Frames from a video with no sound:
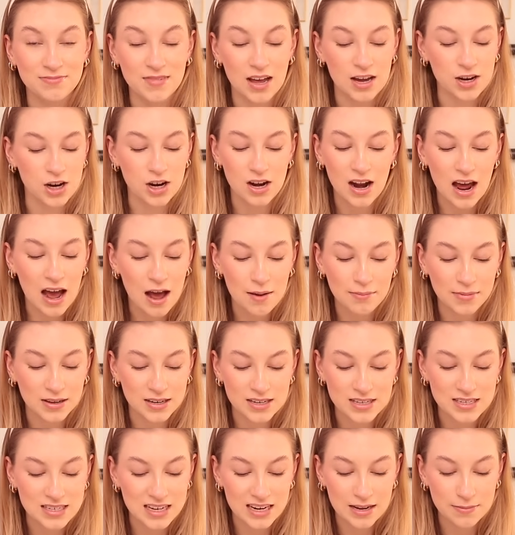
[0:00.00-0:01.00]
I don't know how I'm
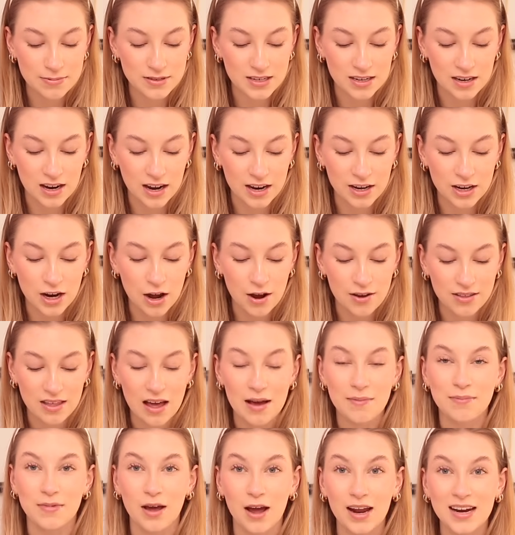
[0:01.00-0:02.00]
gonna sleep tonight knowing that
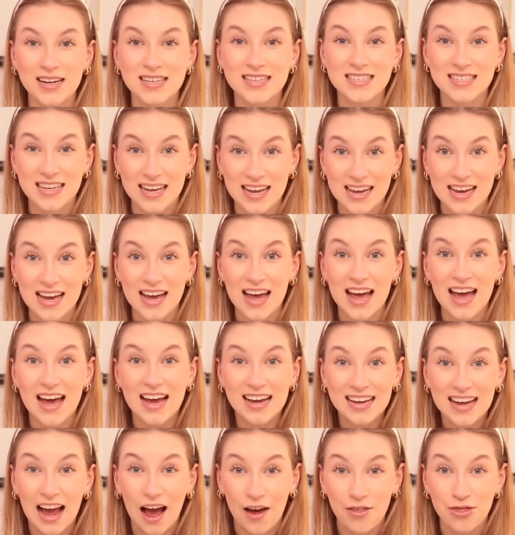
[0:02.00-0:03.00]
I'm gonna see
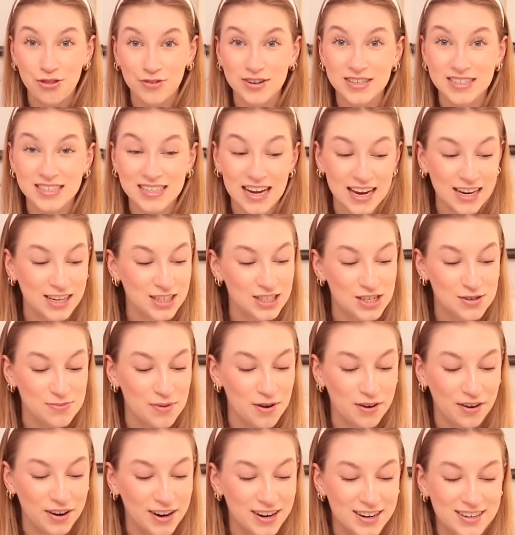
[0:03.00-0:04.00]
Catherine Tate
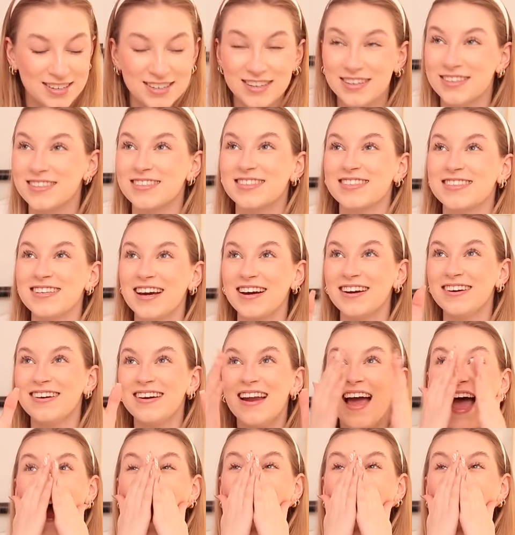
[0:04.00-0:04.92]
tomorrow, but don't.